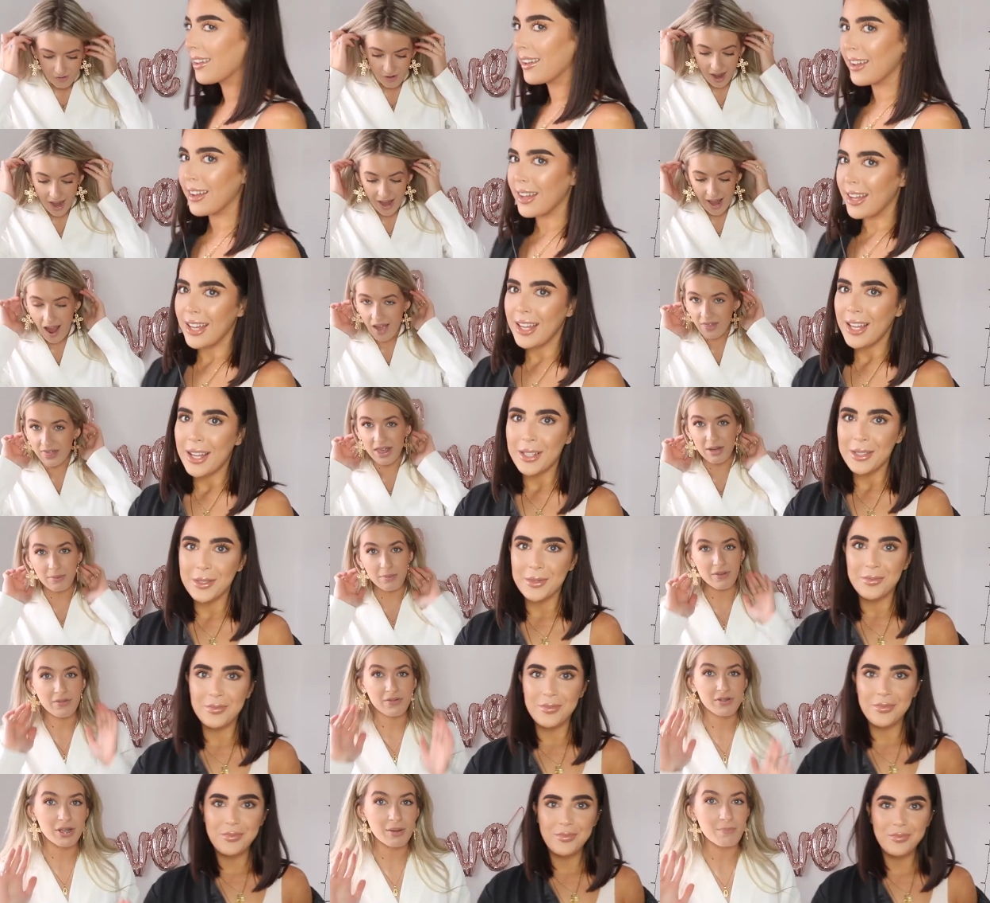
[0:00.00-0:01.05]
Speaker 1: Right, I
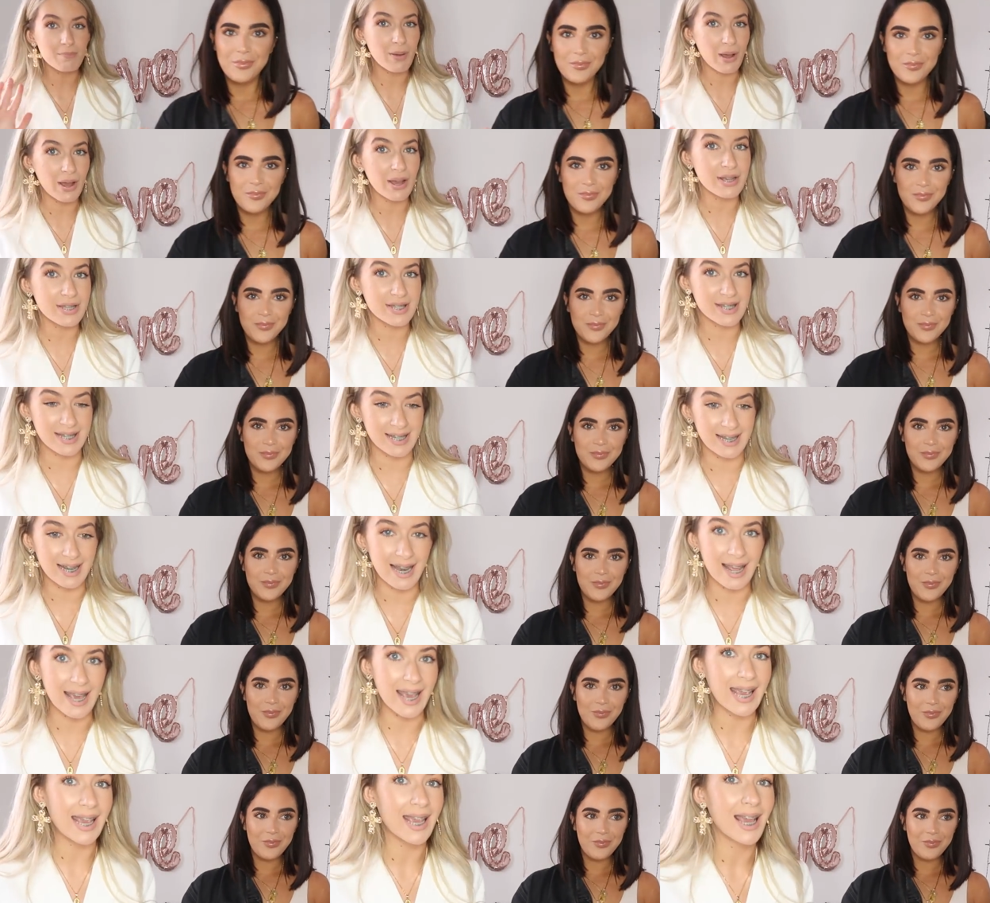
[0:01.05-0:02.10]
think we've done
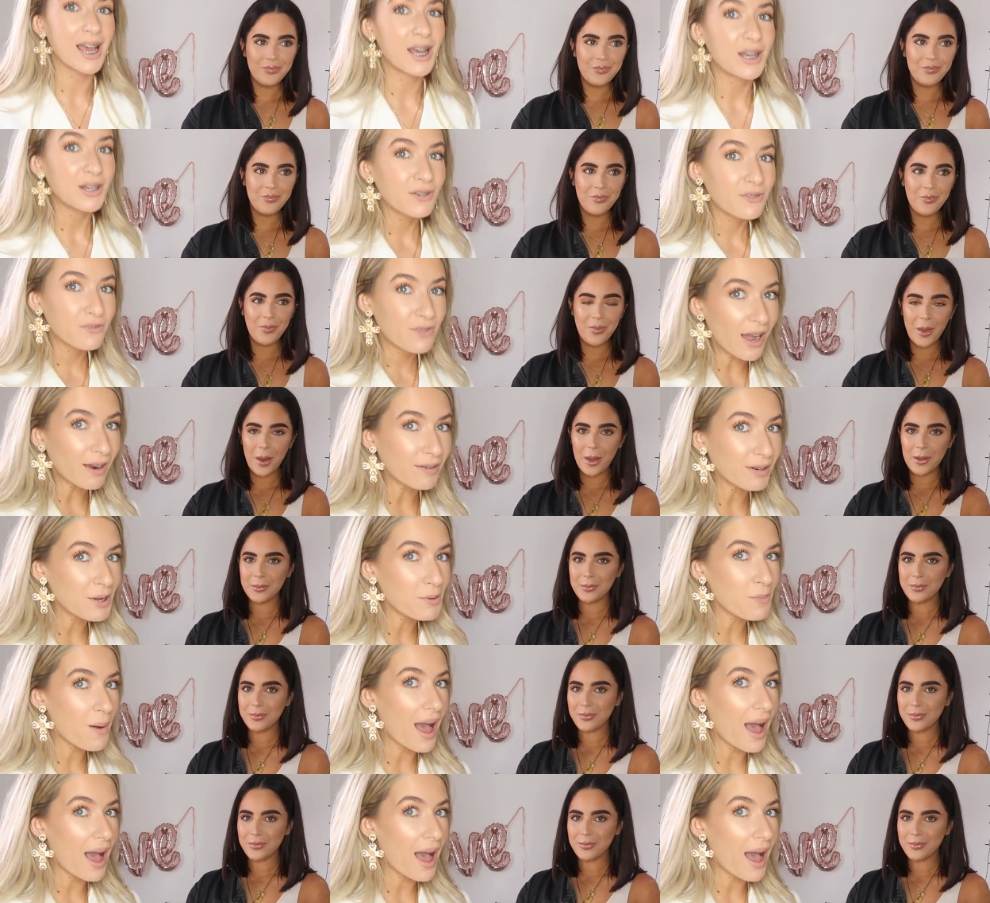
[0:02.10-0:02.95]
personally very